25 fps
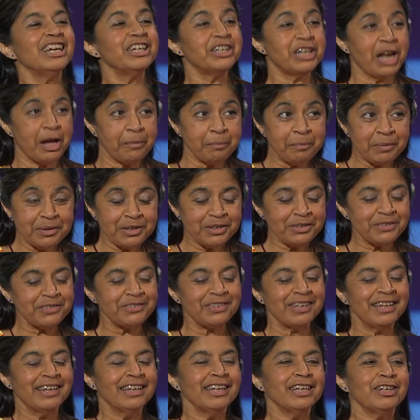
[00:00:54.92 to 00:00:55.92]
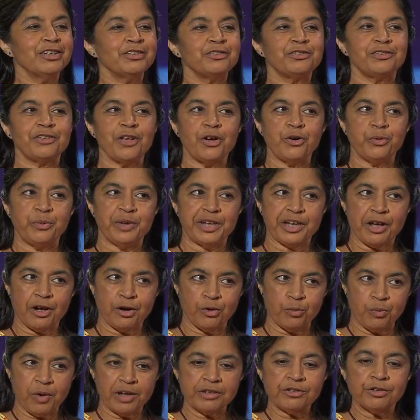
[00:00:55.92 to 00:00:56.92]
And numbers. So we go
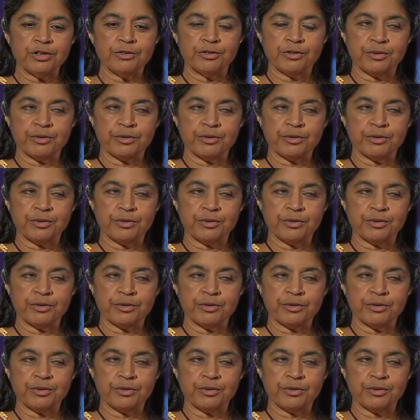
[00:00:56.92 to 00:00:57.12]
1, 2,